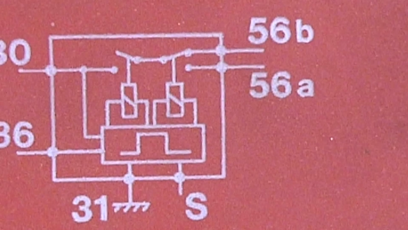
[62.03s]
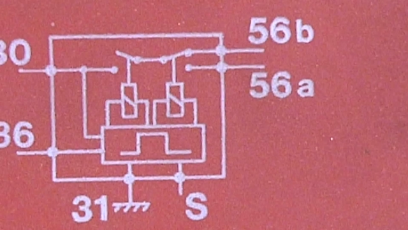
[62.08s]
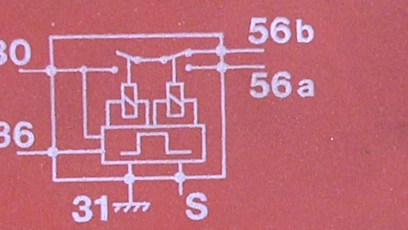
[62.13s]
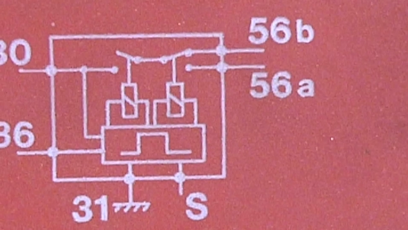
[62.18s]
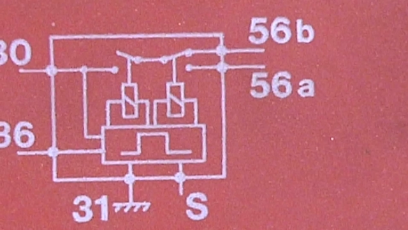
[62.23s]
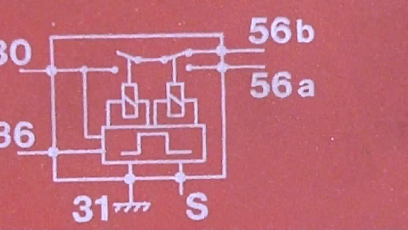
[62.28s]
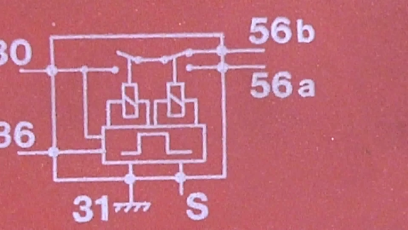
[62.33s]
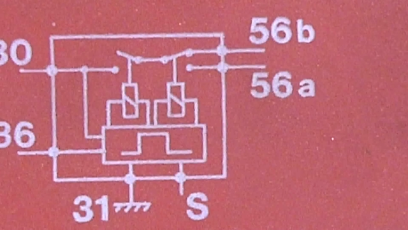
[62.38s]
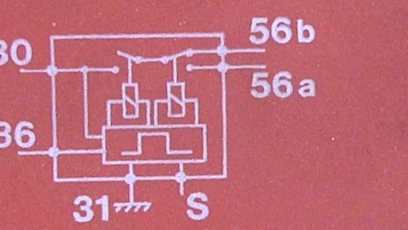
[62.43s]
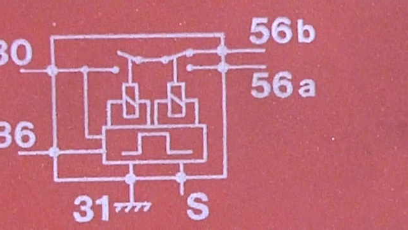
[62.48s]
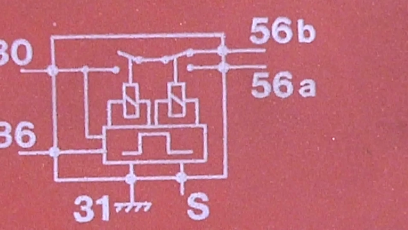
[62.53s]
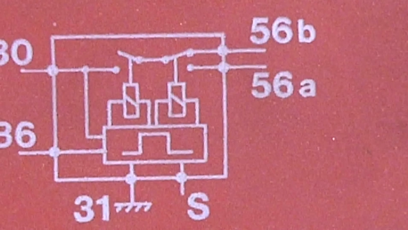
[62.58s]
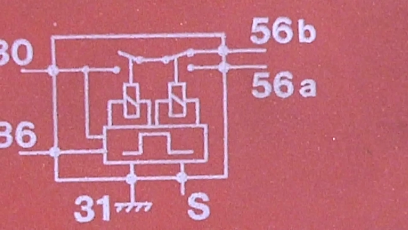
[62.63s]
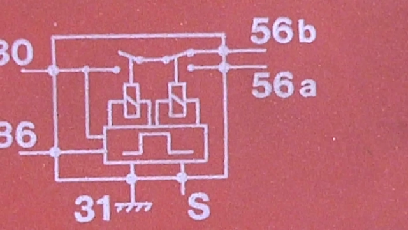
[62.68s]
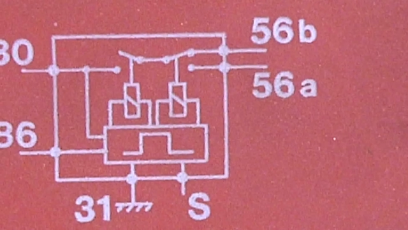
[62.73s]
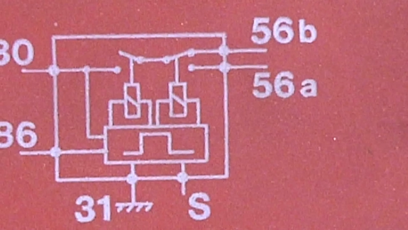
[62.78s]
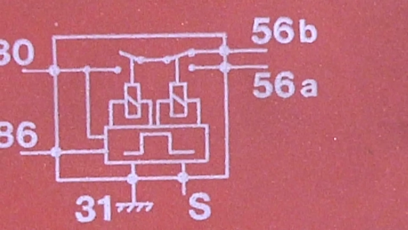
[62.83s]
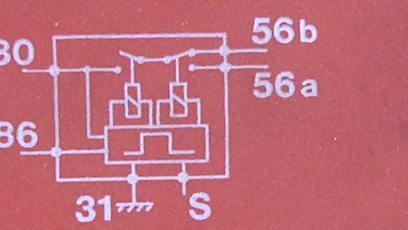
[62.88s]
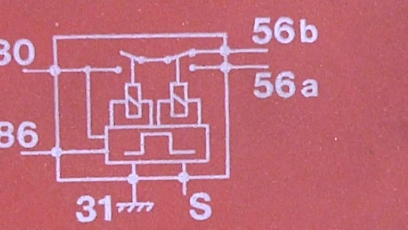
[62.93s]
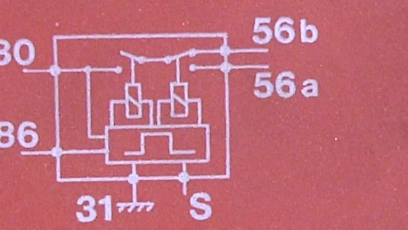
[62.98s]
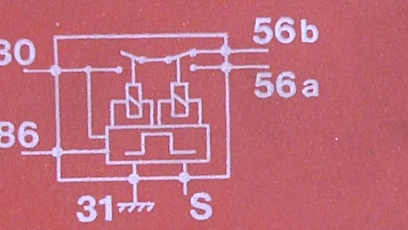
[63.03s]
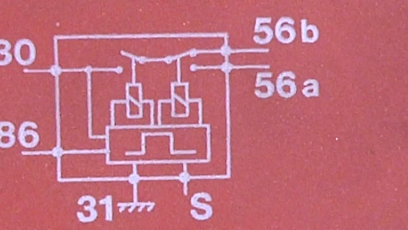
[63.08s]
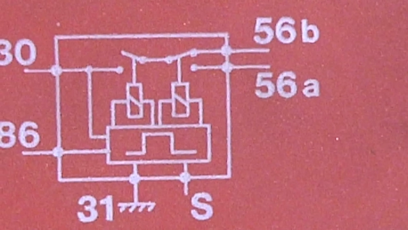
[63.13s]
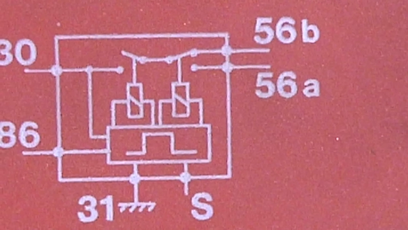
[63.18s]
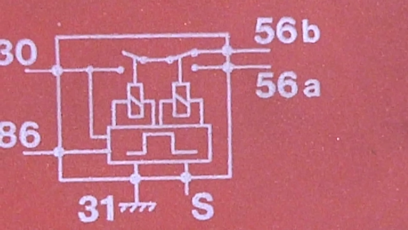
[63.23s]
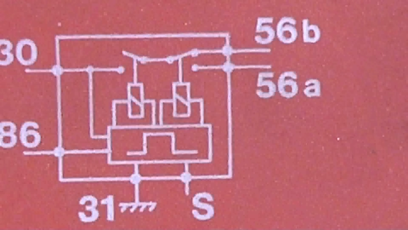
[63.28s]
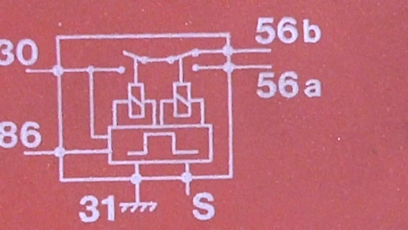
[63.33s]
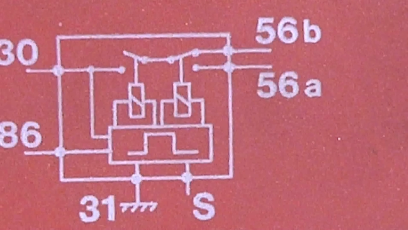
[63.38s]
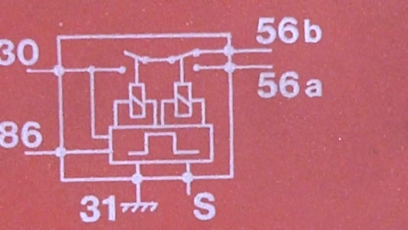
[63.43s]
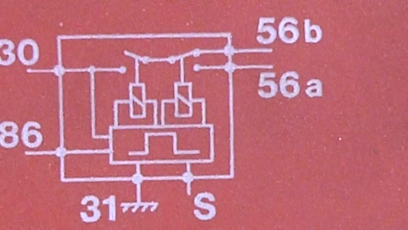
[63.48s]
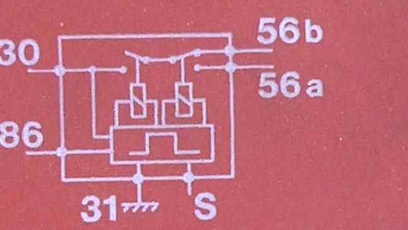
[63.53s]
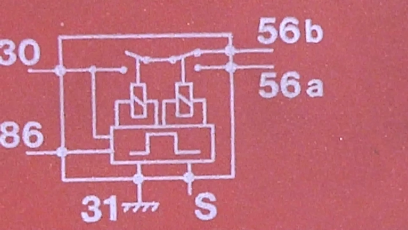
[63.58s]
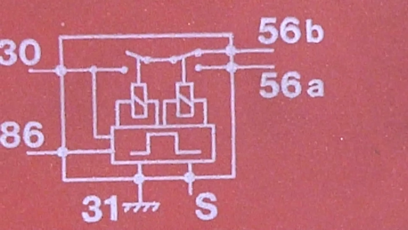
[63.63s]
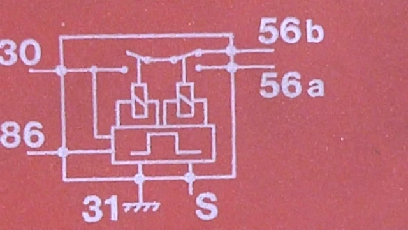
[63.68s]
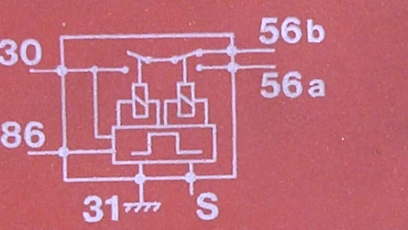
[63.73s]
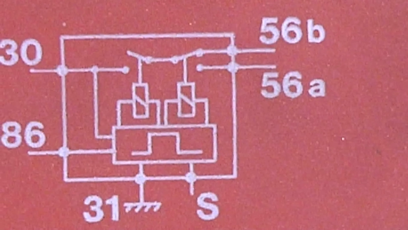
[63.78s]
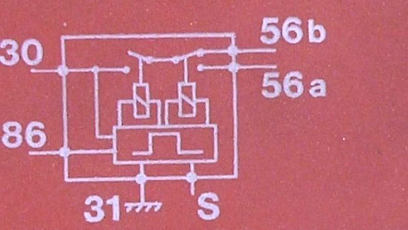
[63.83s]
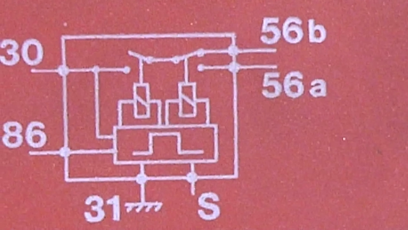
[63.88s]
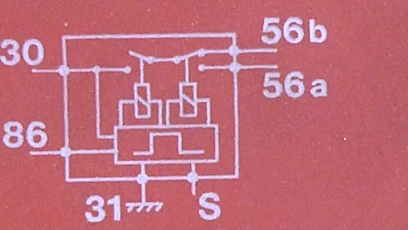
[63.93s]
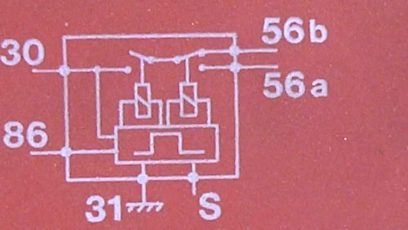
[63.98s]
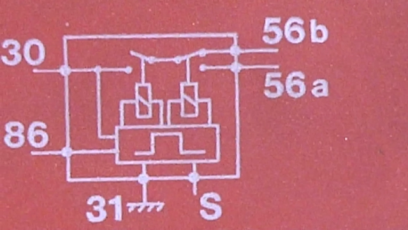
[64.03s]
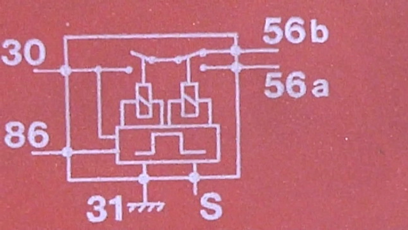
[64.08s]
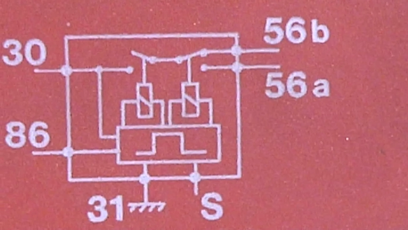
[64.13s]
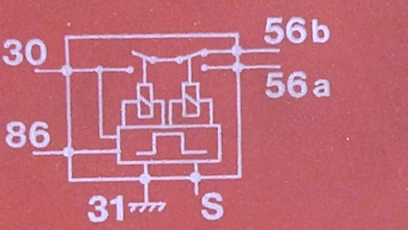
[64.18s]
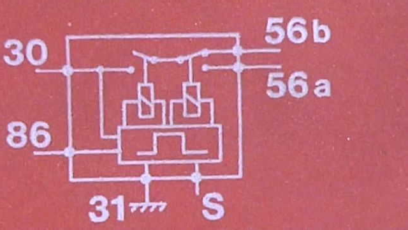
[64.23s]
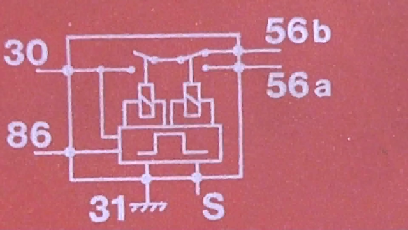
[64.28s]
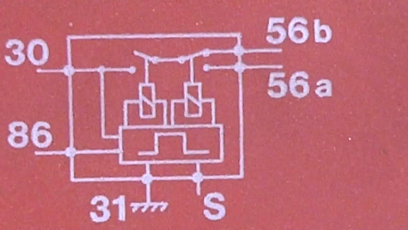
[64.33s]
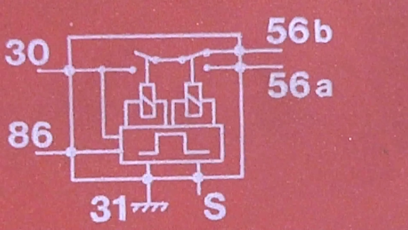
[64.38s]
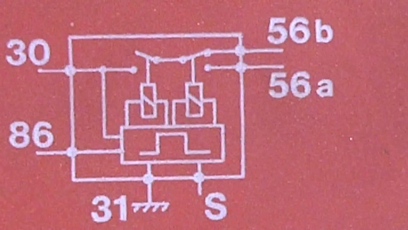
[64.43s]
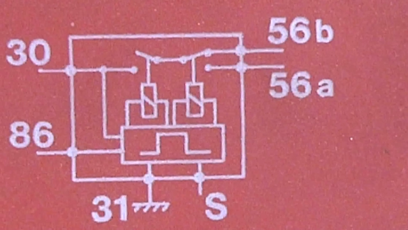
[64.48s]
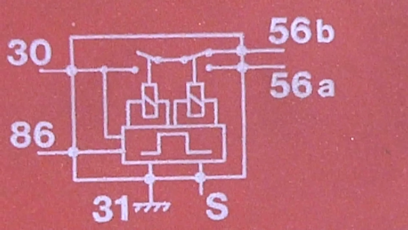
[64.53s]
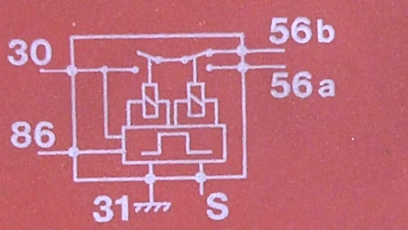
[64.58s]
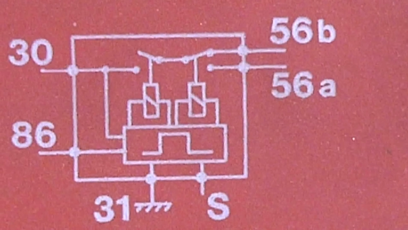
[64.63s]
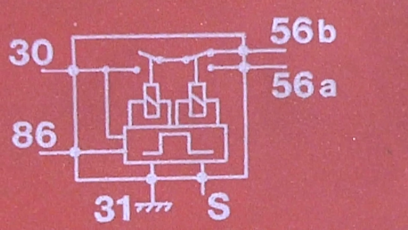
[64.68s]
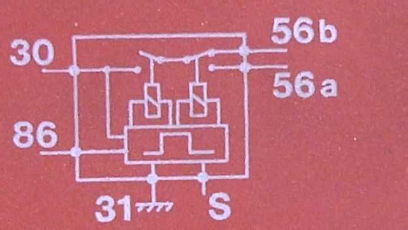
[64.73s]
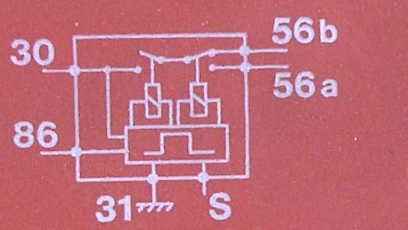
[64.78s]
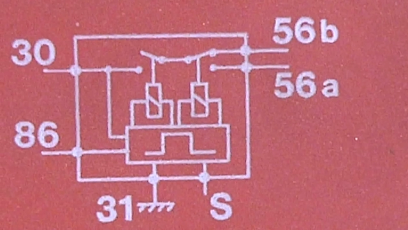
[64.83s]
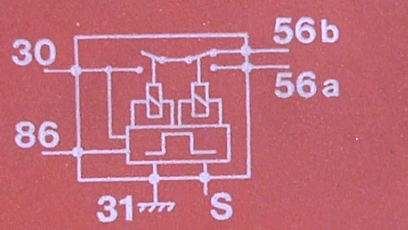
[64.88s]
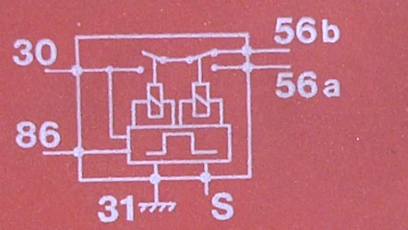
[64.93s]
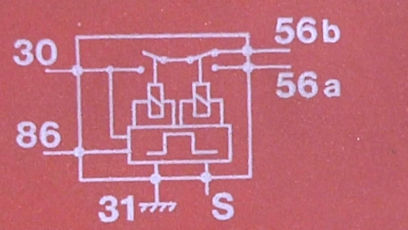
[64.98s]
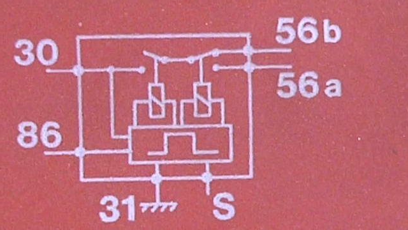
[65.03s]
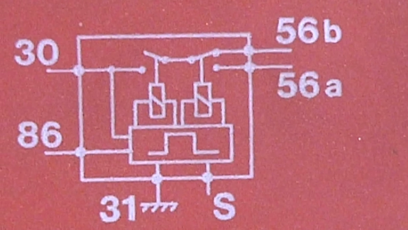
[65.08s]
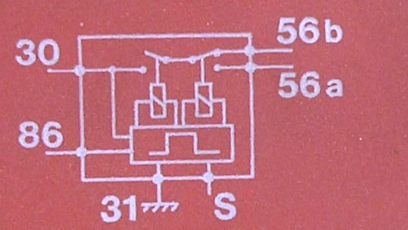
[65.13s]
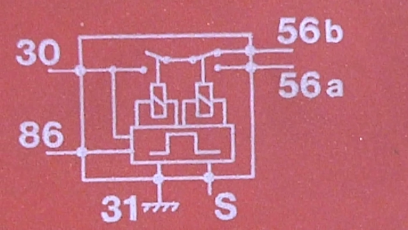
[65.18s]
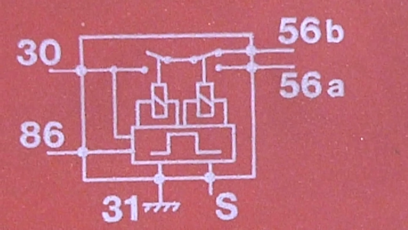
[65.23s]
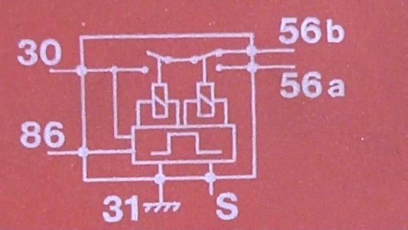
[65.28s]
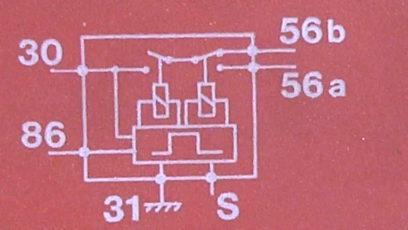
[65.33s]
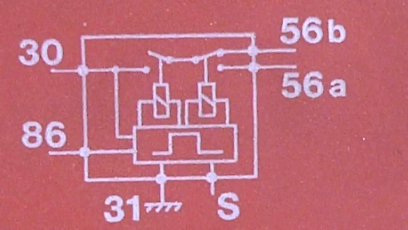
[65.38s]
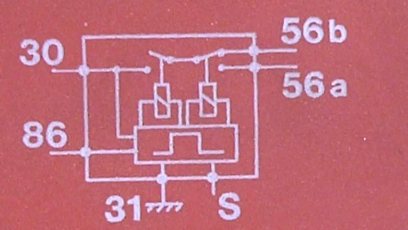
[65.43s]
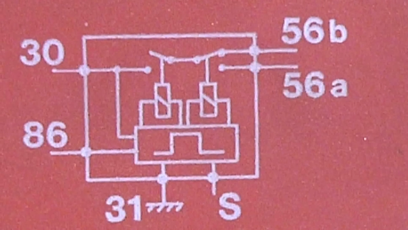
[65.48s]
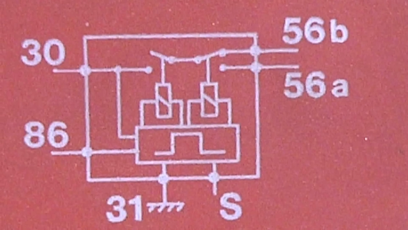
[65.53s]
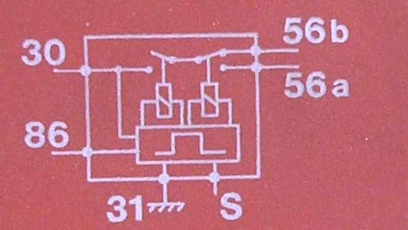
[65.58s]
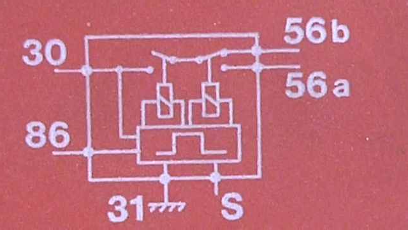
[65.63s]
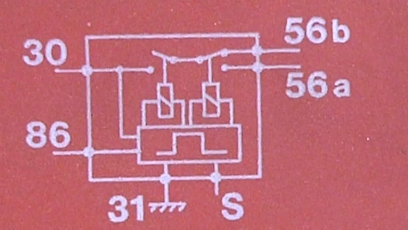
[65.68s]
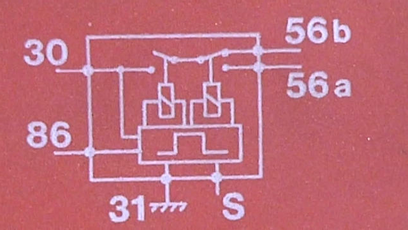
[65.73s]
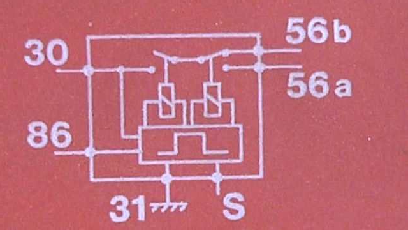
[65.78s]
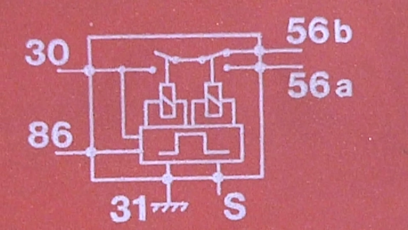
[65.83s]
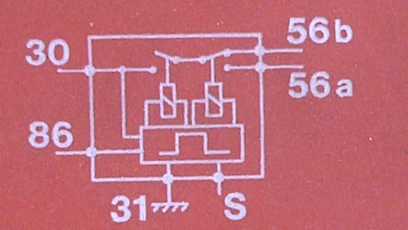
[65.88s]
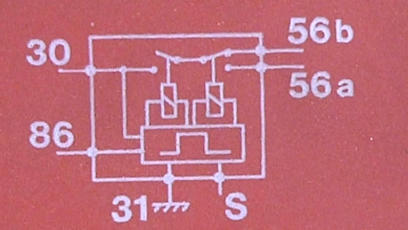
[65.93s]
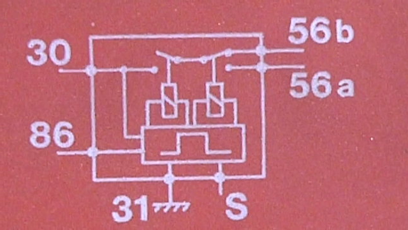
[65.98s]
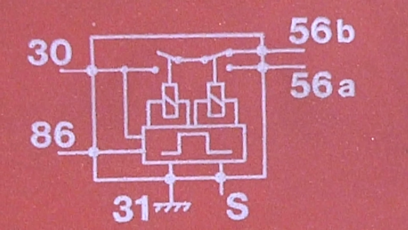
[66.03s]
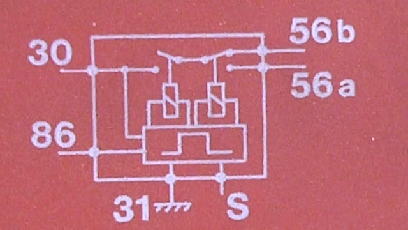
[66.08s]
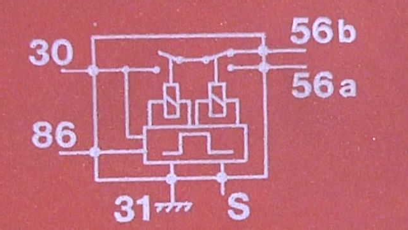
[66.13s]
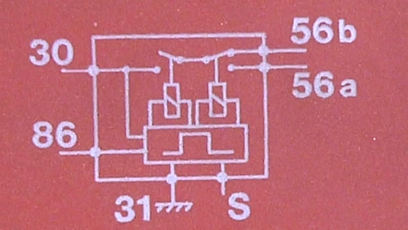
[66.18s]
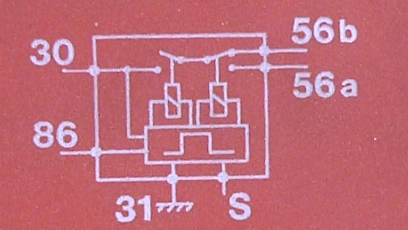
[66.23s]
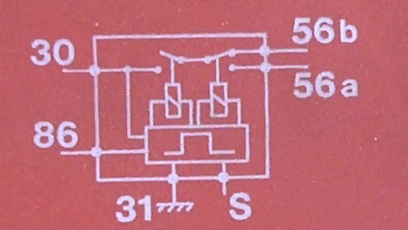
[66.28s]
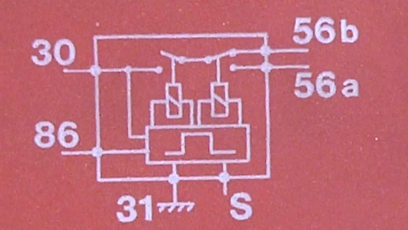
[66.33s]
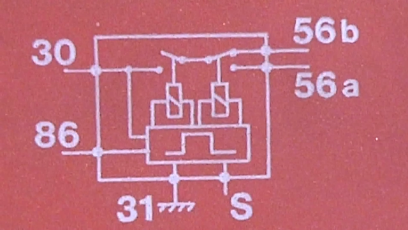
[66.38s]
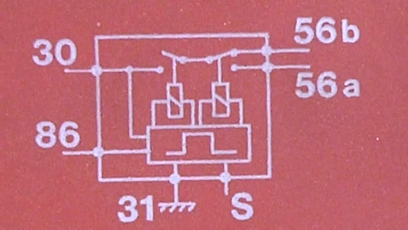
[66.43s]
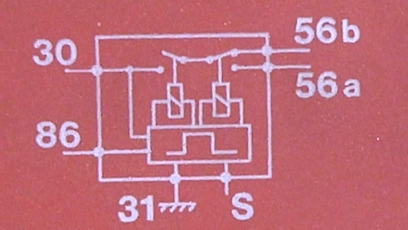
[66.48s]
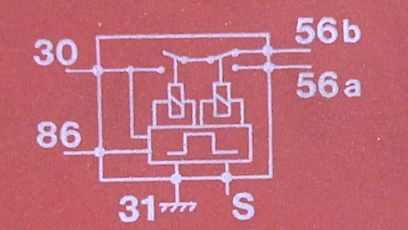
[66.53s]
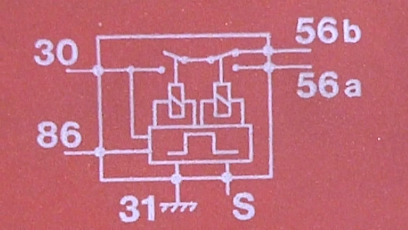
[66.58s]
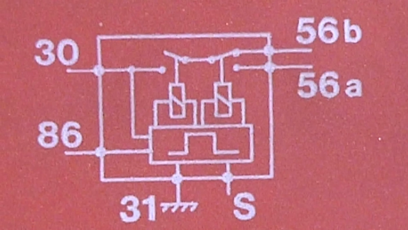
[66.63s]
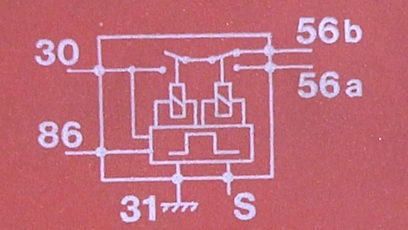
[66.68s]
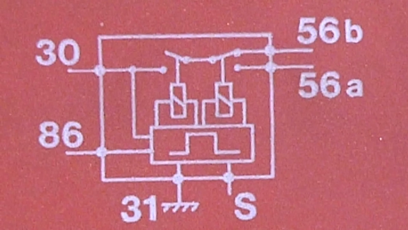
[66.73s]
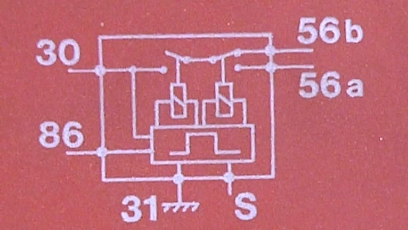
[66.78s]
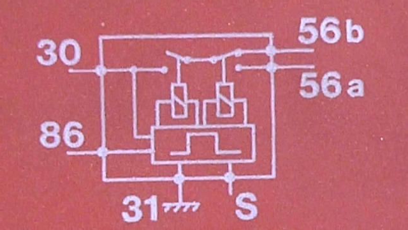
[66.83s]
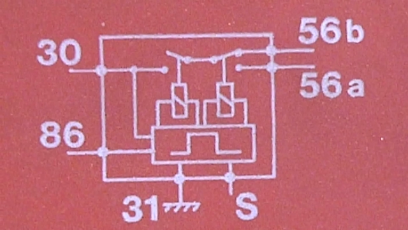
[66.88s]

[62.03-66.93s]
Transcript: Nobody's mouth can be seen.